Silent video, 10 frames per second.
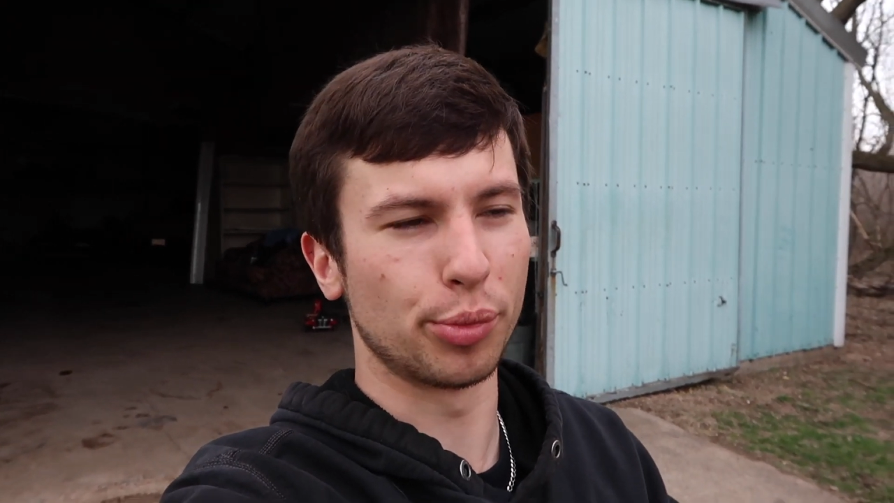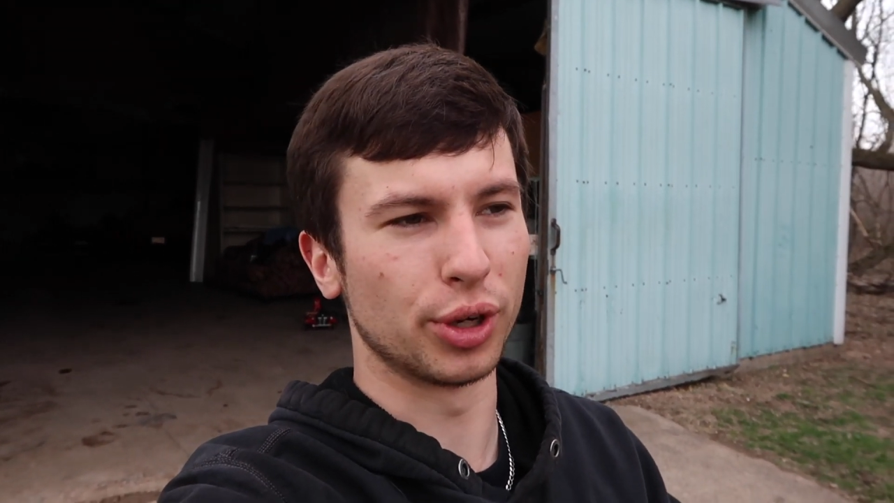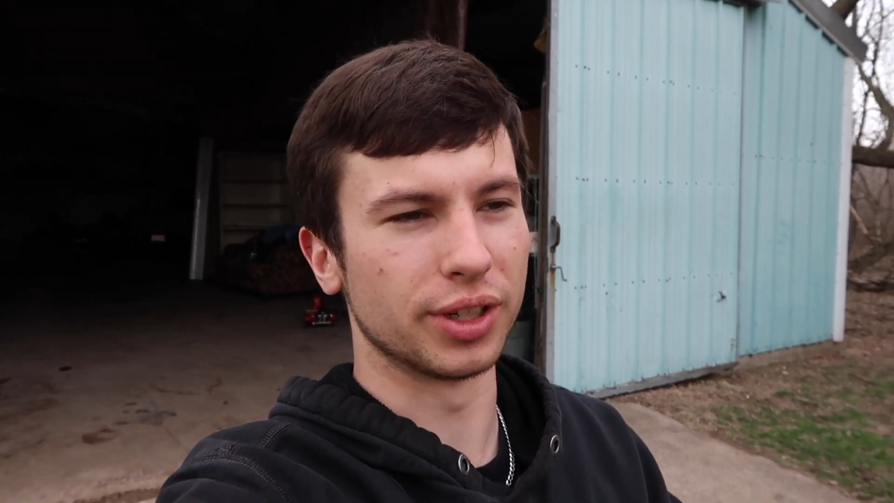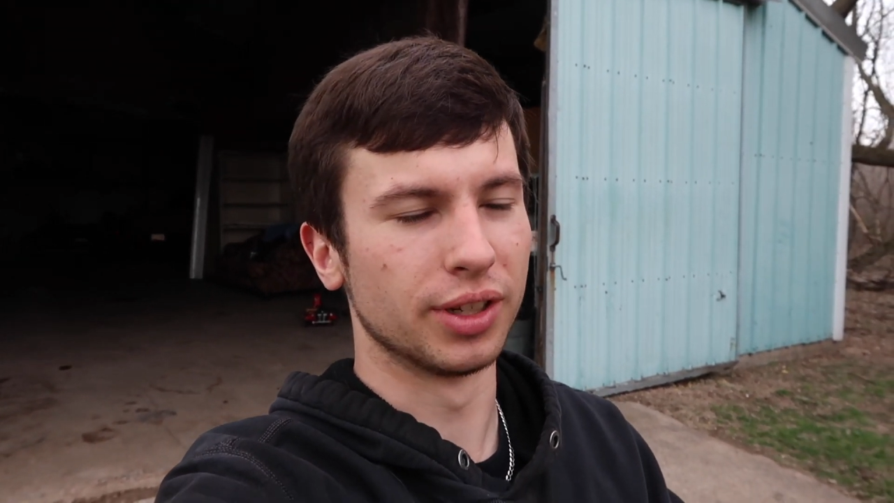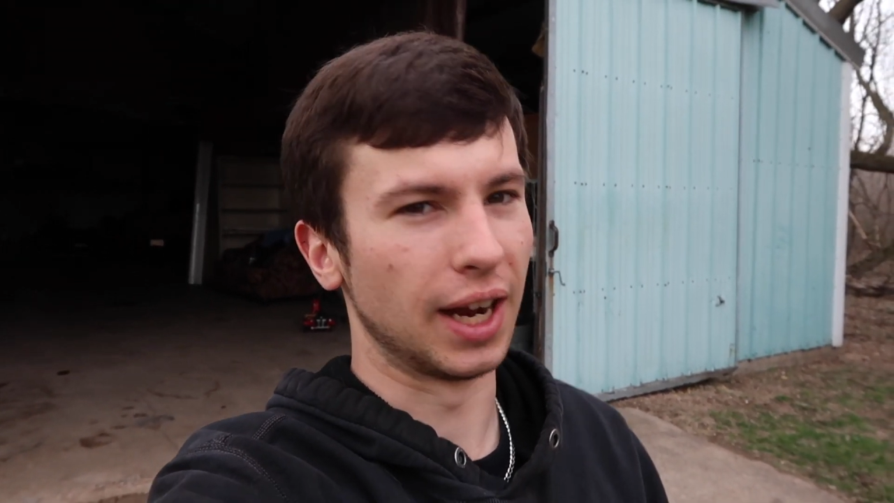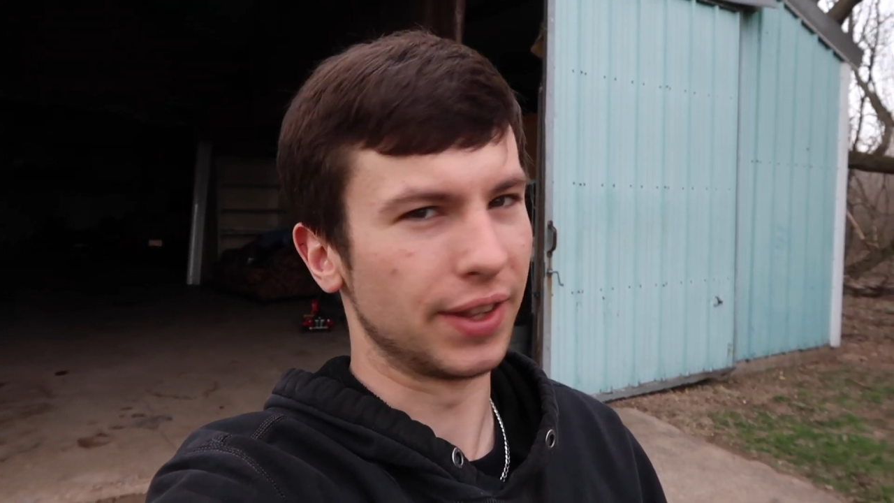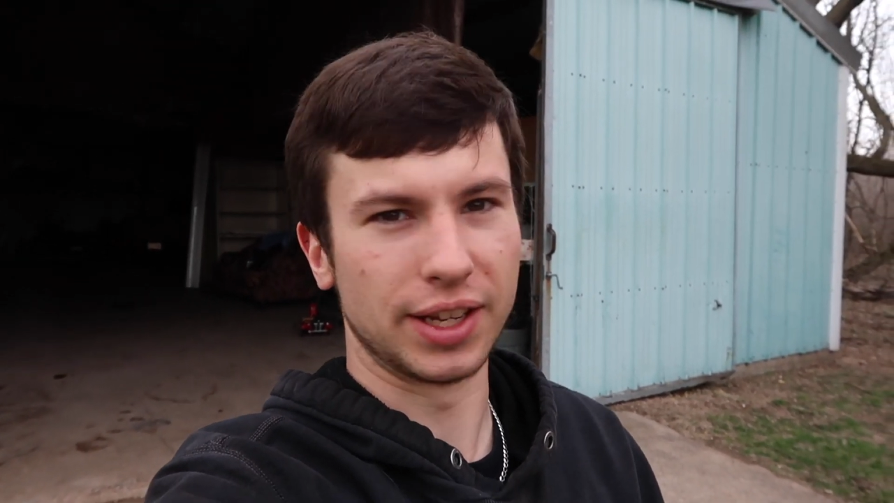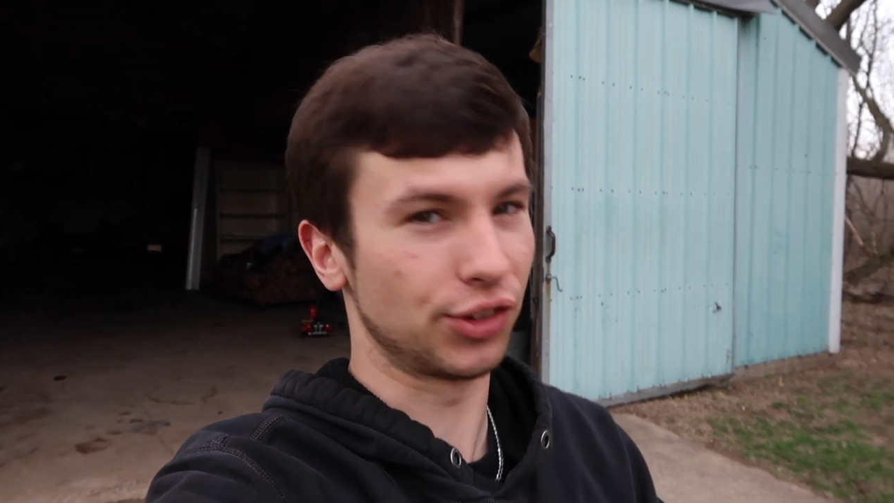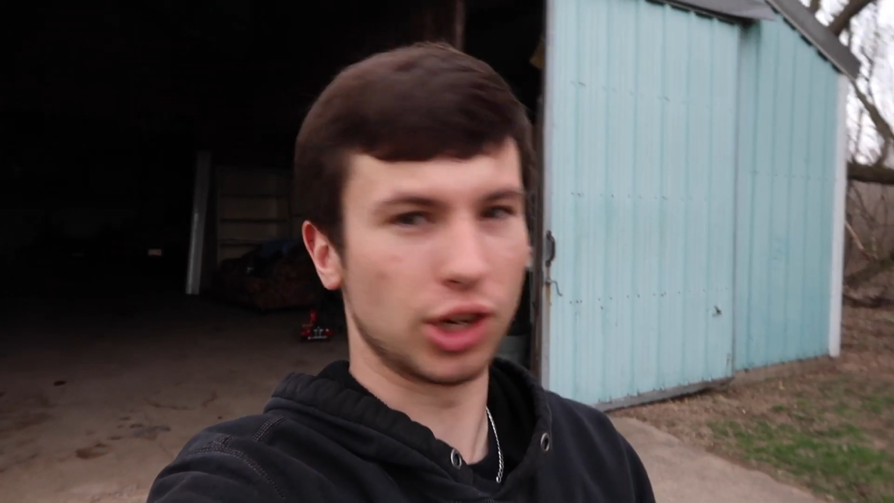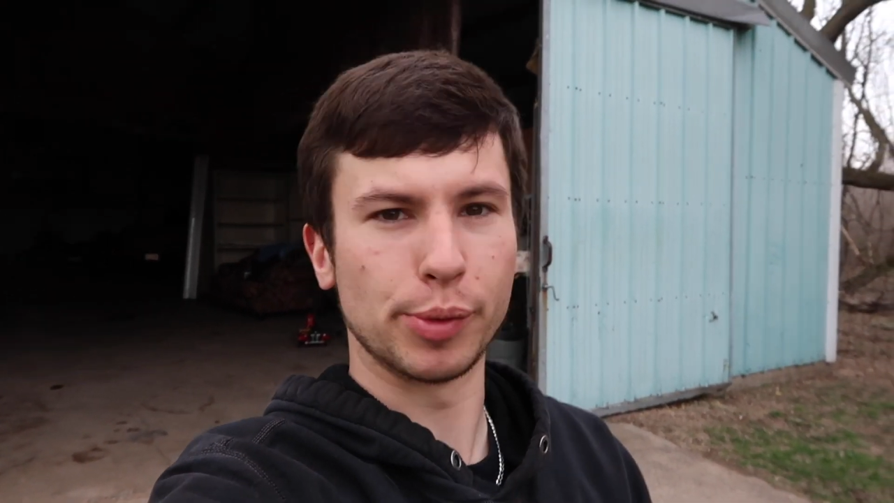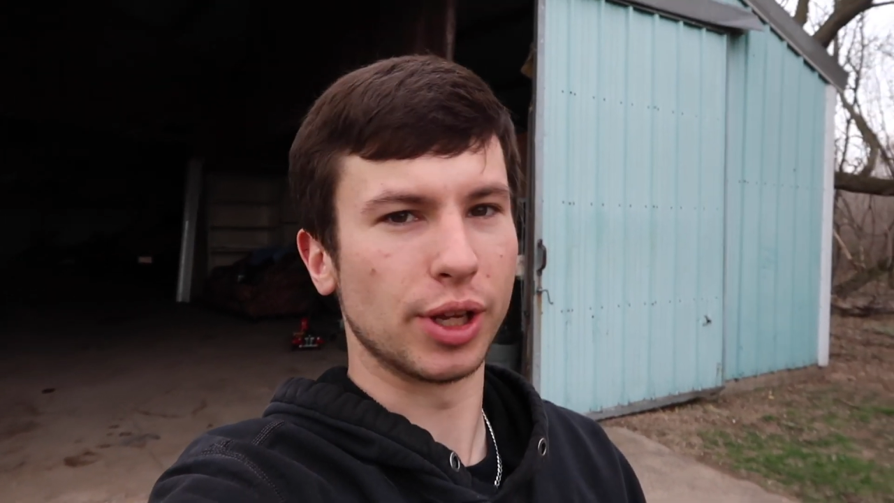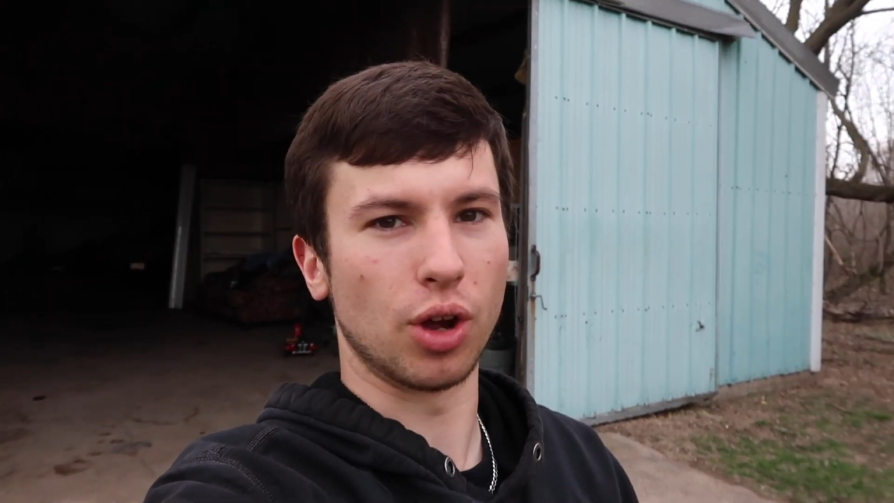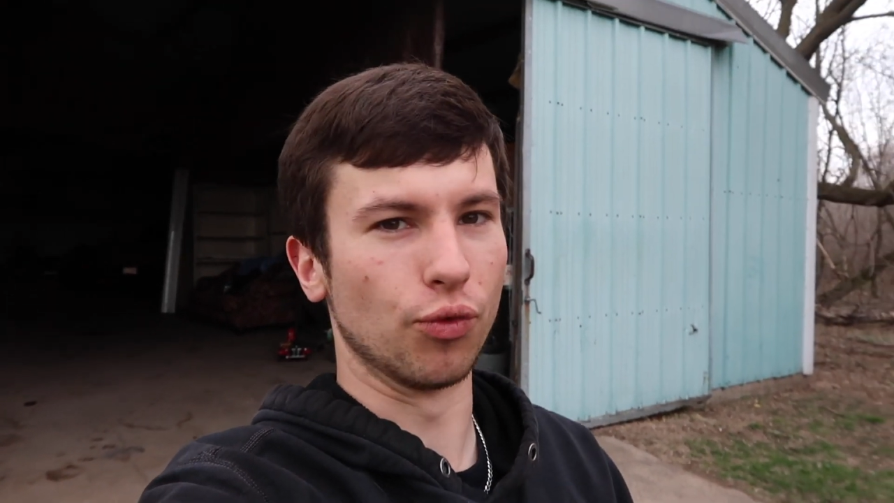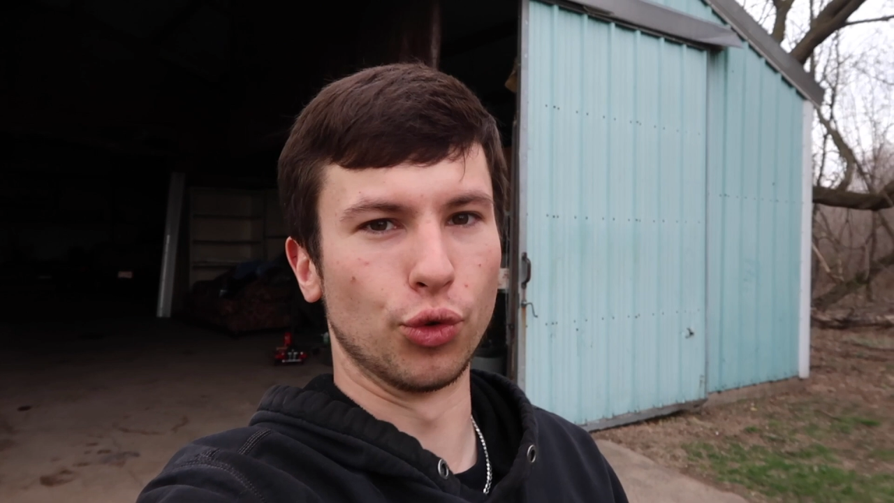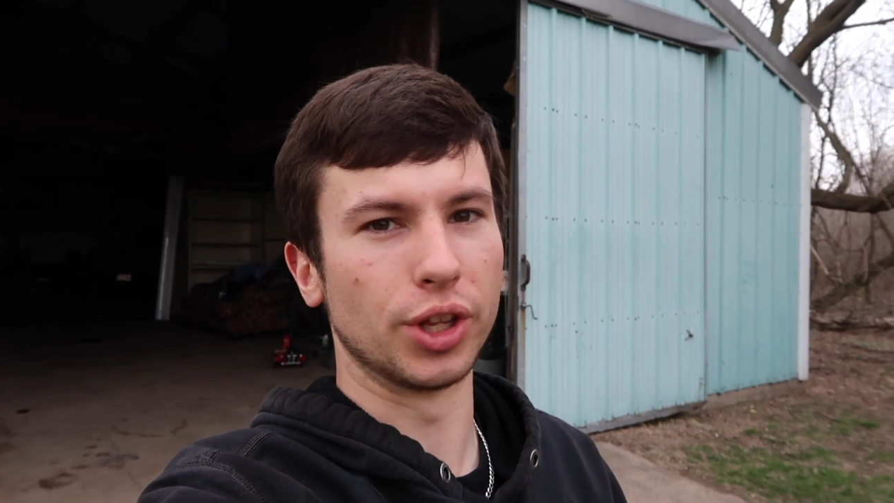but I think it's gonna be
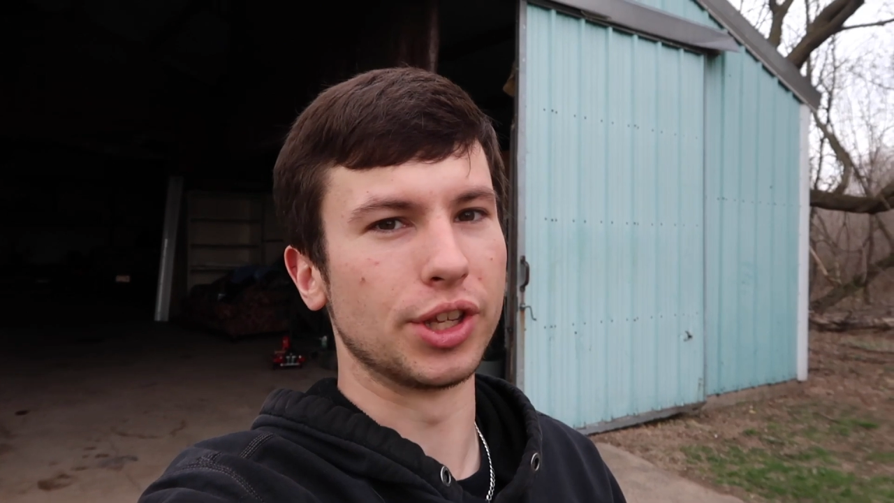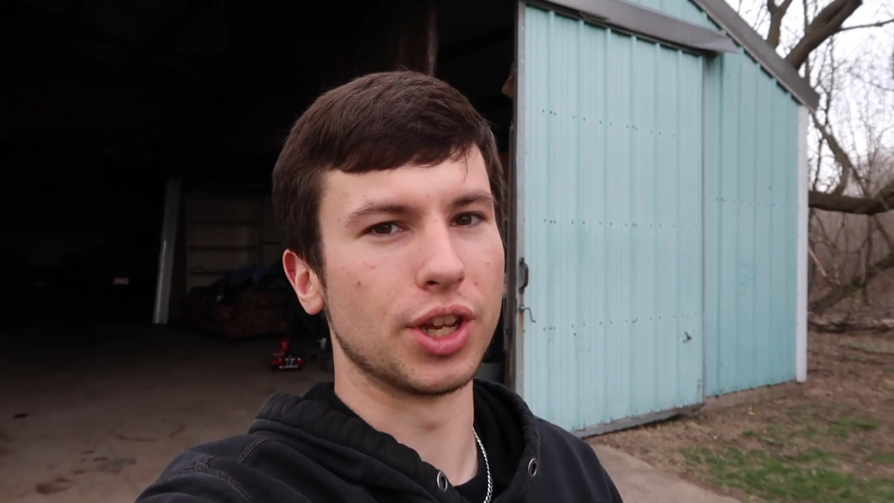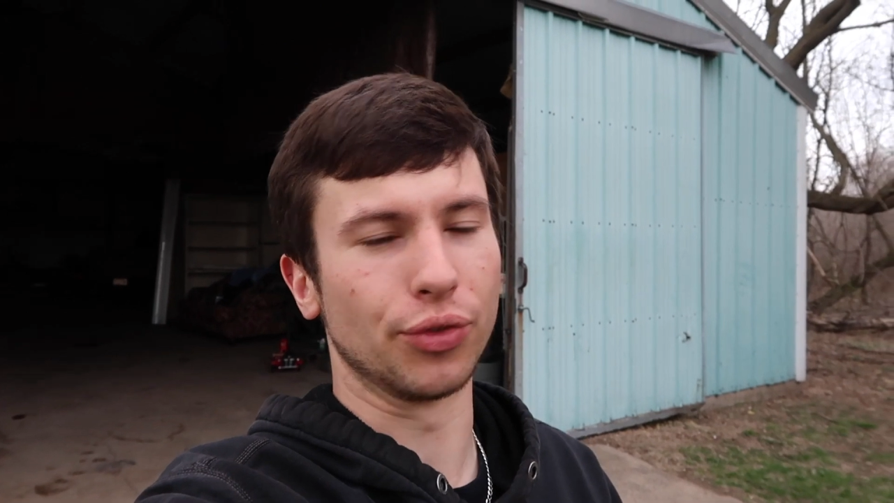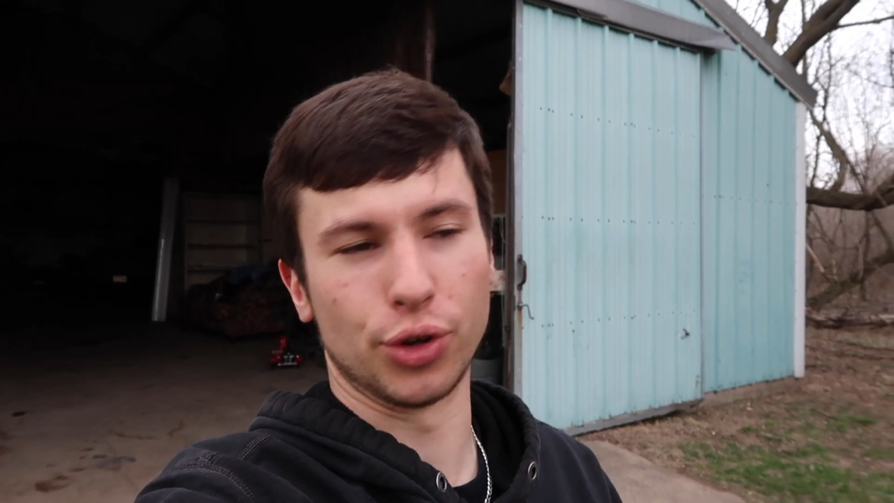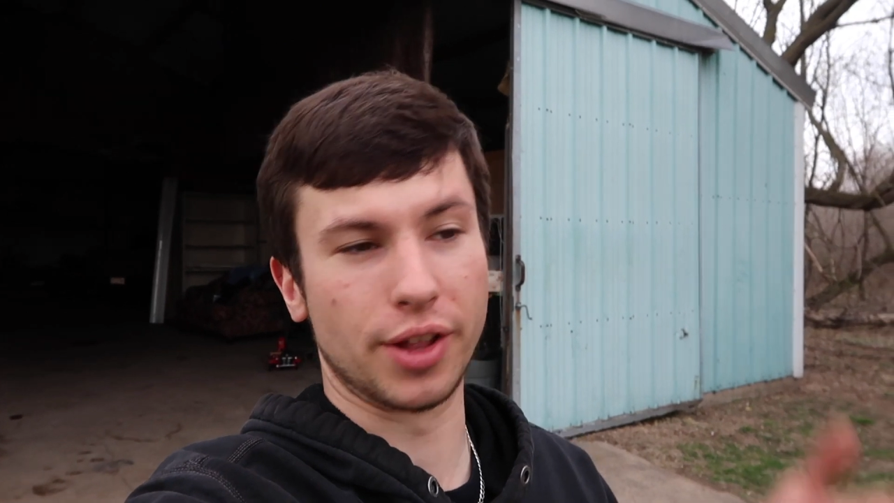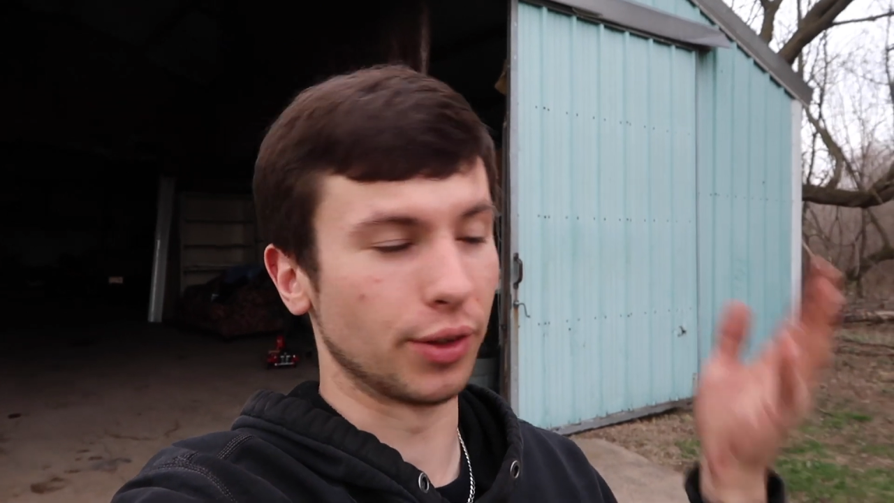really different,